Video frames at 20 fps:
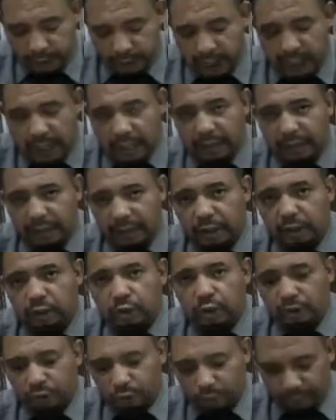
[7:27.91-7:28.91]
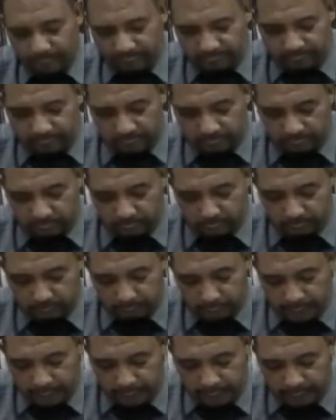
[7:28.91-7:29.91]
and this is going to be followed
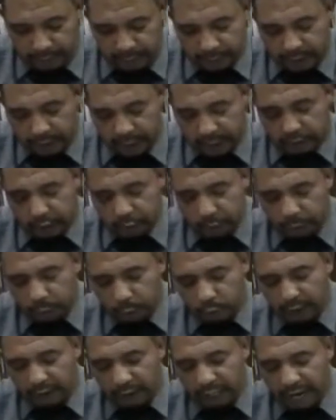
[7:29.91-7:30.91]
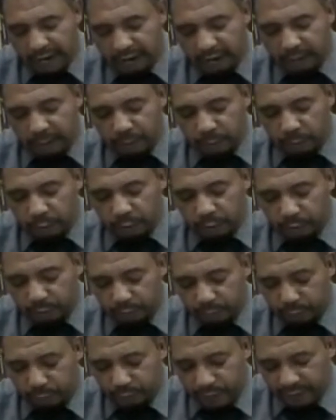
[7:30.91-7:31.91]
by exploring how the point of
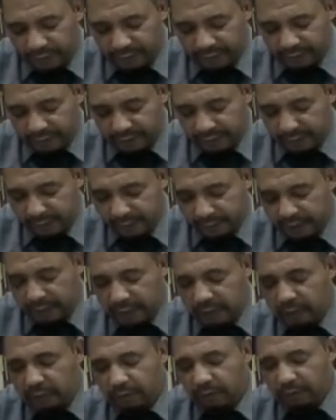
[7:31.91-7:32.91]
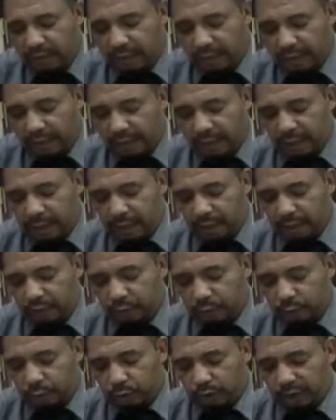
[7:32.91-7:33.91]
view affects the meaning of the
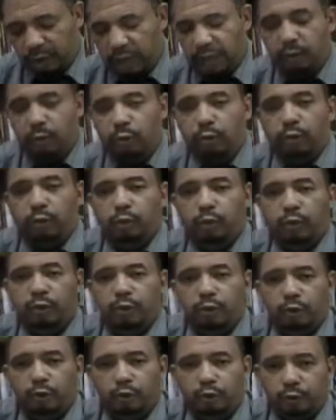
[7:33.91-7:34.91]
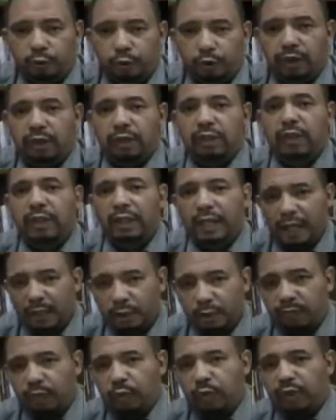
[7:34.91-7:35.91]
story in 2 short stories. And
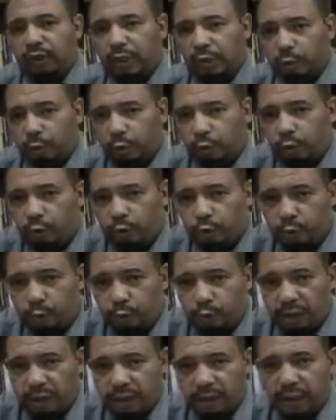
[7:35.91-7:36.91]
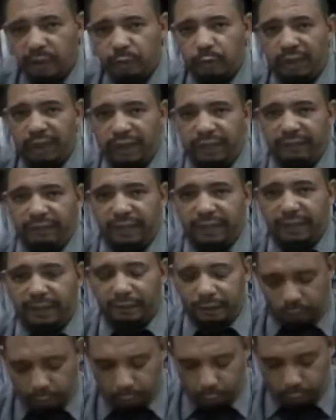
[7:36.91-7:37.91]
of course, the 2 short stories that we're
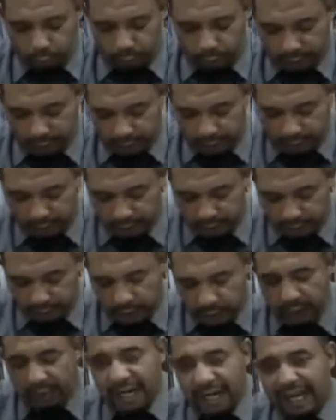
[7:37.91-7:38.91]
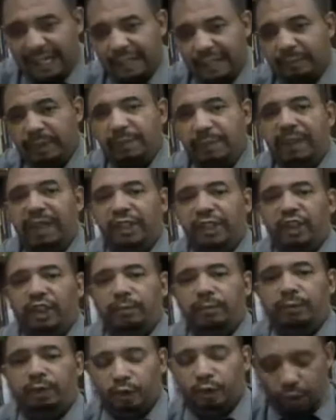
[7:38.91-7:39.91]
referring to here are Araby by
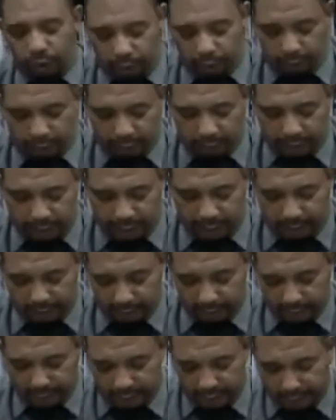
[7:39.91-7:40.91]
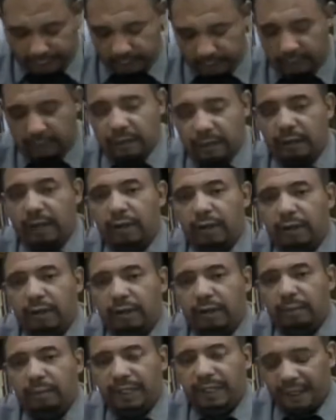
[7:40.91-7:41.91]
James Joyce and The Telltale
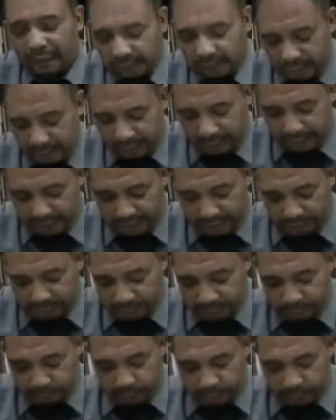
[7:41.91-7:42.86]
Heart by Edgar Allan Poe.